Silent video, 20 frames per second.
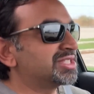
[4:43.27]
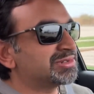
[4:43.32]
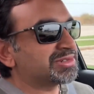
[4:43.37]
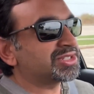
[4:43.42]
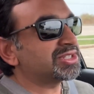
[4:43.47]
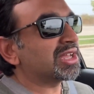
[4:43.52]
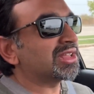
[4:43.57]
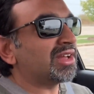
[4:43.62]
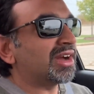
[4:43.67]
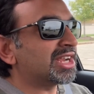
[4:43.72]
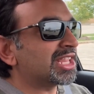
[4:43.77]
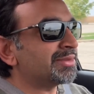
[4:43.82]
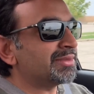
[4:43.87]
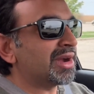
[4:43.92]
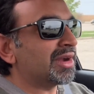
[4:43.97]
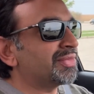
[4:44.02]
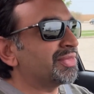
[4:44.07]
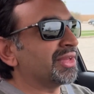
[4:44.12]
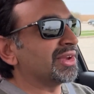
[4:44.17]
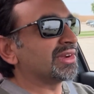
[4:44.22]
and there's not a lot of them
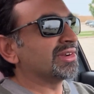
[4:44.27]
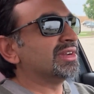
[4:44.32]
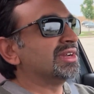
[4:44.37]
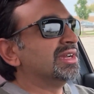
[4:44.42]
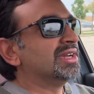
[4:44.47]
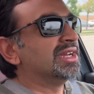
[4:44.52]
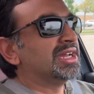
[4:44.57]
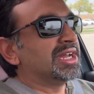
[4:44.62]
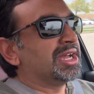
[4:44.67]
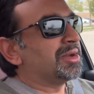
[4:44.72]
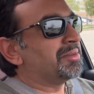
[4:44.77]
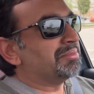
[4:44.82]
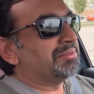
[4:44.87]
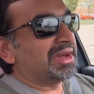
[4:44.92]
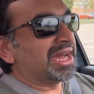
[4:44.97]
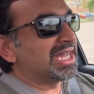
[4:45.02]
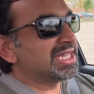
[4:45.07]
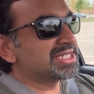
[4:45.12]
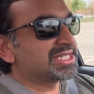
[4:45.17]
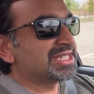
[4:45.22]
out there.
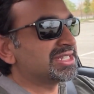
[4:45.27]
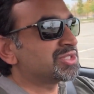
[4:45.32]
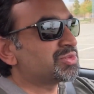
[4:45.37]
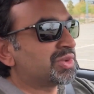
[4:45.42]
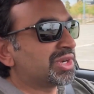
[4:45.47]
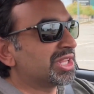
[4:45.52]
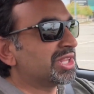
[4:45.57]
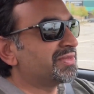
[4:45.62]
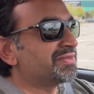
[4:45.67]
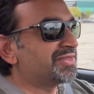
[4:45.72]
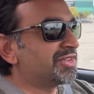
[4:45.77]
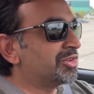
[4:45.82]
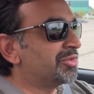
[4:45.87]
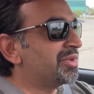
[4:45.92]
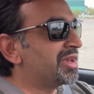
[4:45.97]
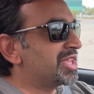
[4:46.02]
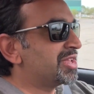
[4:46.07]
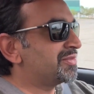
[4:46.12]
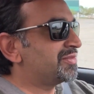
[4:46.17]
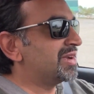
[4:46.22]
Mazda is one of the few
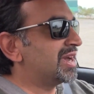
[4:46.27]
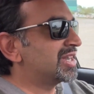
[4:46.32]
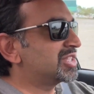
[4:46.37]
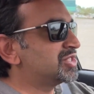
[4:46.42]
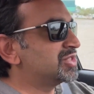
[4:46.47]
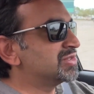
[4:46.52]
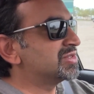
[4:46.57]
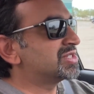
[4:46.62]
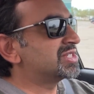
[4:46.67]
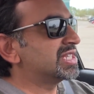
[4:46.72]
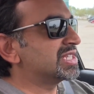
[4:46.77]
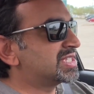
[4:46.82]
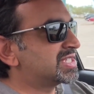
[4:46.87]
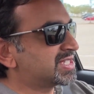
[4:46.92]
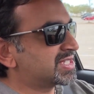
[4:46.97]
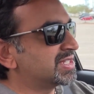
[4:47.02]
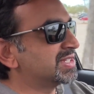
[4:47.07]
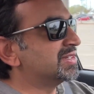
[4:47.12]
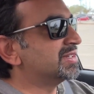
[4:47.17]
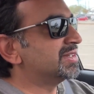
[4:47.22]
manufacturers that
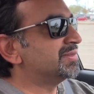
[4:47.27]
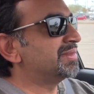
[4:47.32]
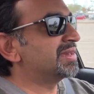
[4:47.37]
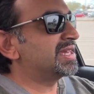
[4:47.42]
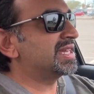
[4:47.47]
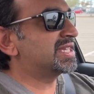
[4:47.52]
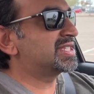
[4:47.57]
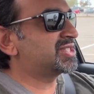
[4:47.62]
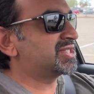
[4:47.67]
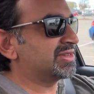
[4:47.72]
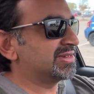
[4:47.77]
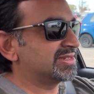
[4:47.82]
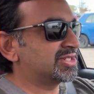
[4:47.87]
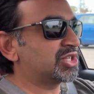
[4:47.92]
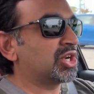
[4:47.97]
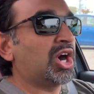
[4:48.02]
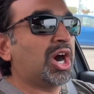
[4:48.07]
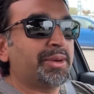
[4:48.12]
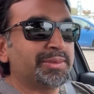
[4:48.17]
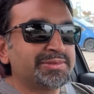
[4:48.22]
still makes their
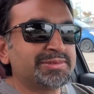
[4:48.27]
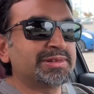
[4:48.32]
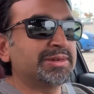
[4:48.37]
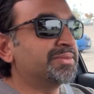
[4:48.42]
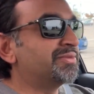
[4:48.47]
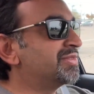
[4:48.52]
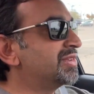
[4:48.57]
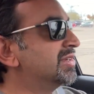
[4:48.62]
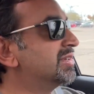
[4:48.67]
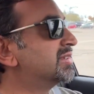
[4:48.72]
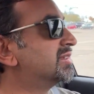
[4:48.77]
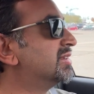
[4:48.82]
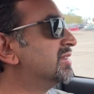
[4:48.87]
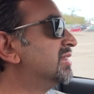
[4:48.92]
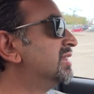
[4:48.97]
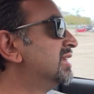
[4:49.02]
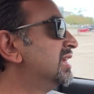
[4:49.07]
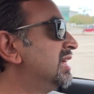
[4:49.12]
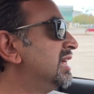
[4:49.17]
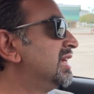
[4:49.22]
top trim
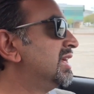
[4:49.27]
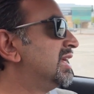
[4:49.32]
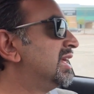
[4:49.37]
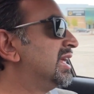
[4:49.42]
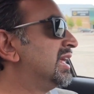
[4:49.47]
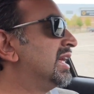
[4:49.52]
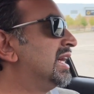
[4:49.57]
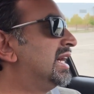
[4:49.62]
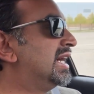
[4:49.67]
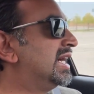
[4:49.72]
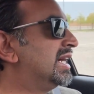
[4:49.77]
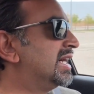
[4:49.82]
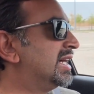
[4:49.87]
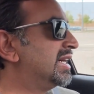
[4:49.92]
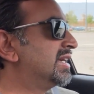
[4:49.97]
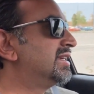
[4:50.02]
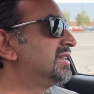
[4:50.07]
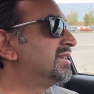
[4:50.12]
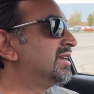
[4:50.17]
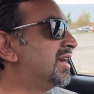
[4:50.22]
vehicle
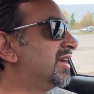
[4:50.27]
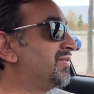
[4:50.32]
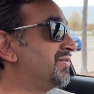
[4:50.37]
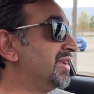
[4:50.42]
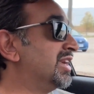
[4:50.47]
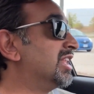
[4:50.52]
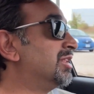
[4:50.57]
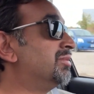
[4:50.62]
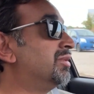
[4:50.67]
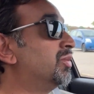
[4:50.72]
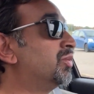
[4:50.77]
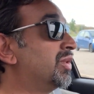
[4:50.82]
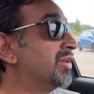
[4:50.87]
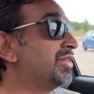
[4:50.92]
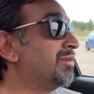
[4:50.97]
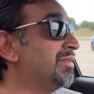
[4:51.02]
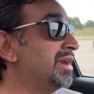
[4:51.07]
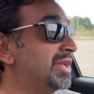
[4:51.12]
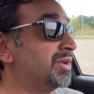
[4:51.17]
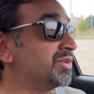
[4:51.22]
available
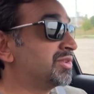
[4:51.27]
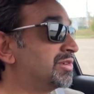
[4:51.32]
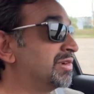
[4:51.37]
with a manual